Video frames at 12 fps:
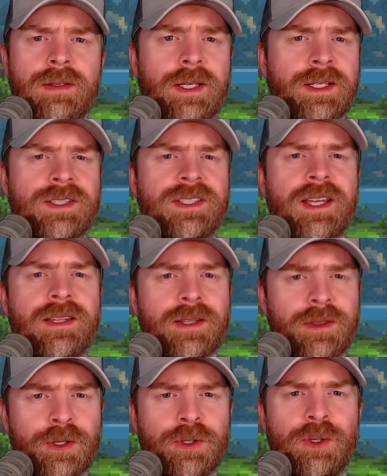They say
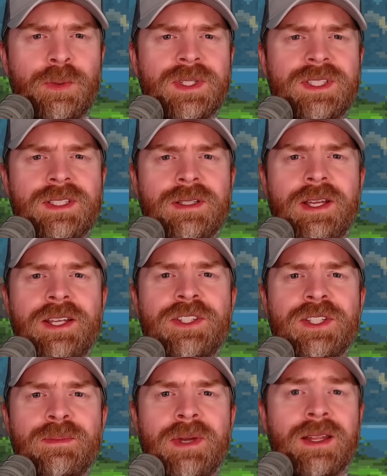that their new
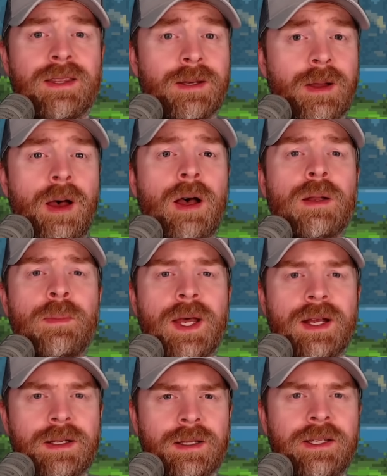installation method
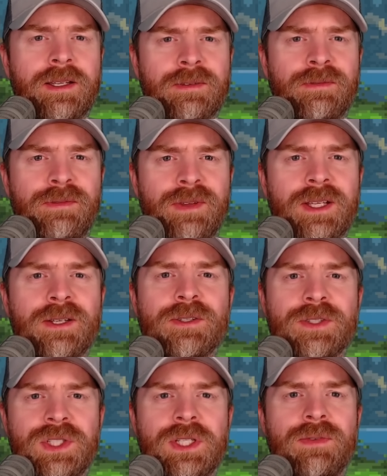automatically
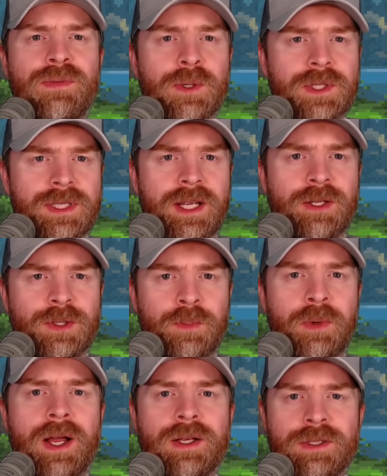configures GeForce Now's
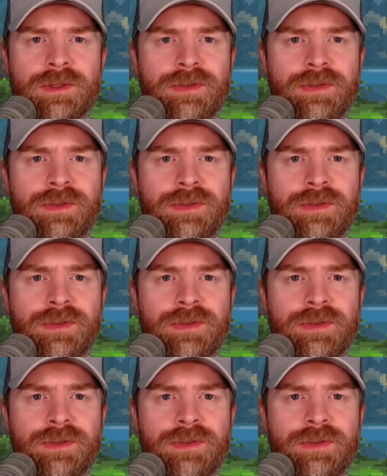browser